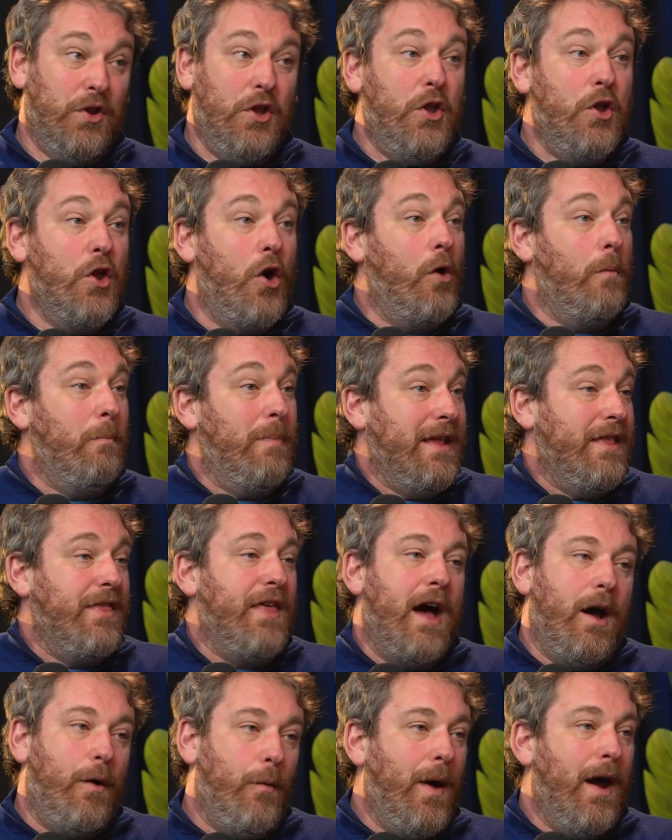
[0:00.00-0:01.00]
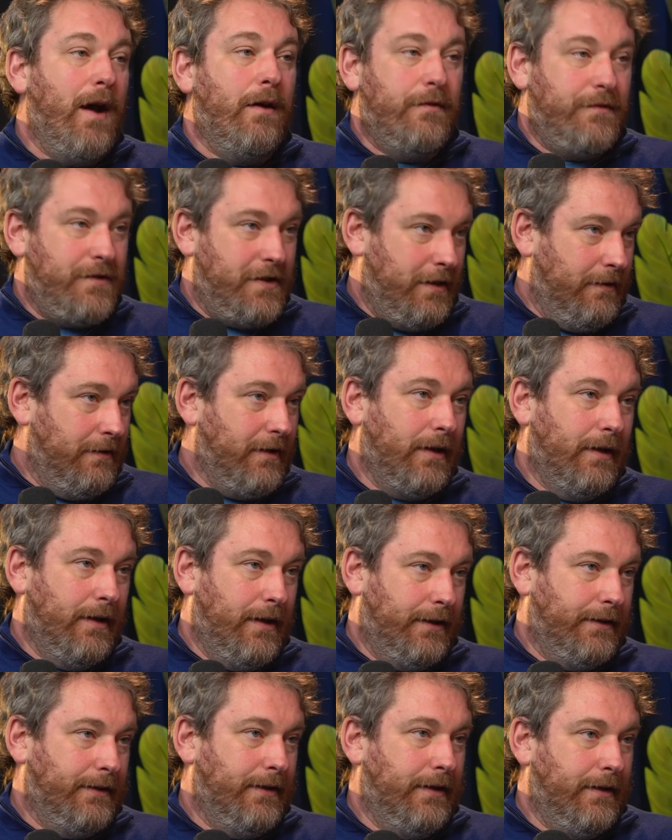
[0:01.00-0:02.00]
not be that aware of Tudor
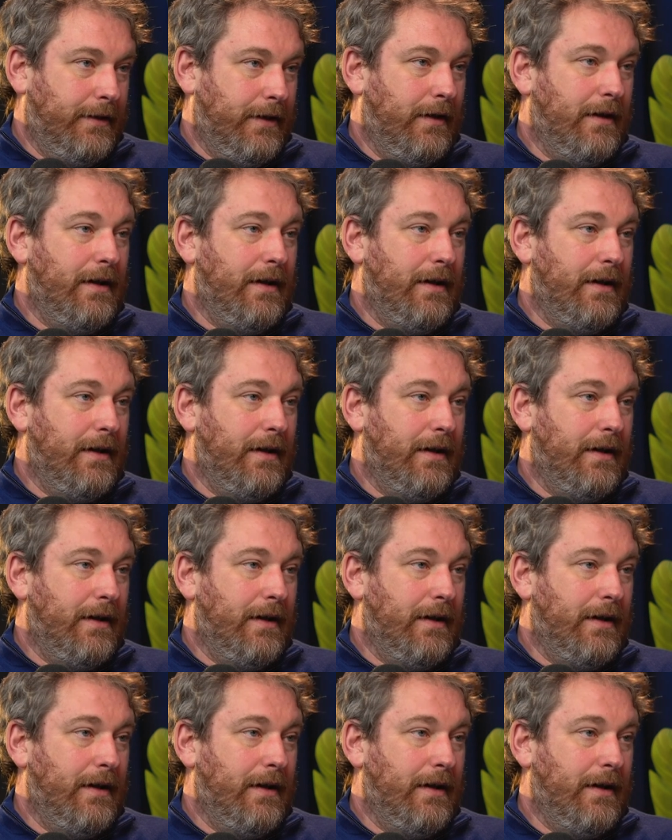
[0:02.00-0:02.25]
Collector.